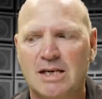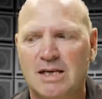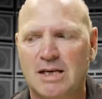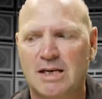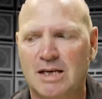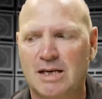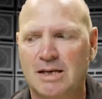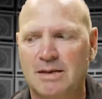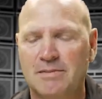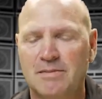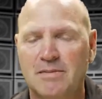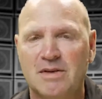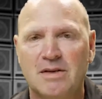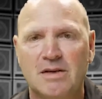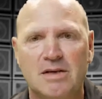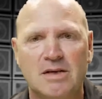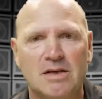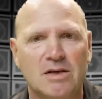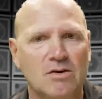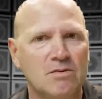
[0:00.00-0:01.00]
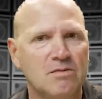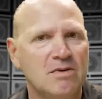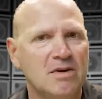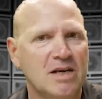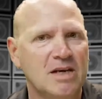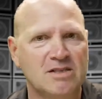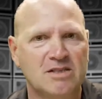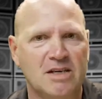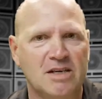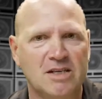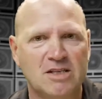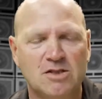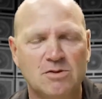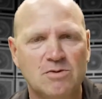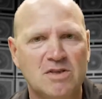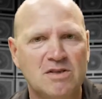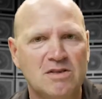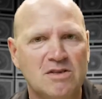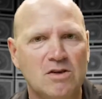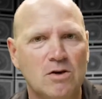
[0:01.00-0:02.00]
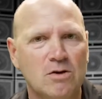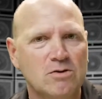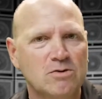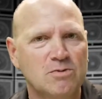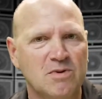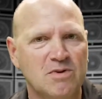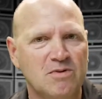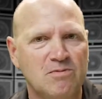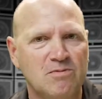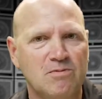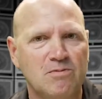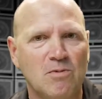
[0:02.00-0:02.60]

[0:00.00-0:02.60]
You know, as history goes with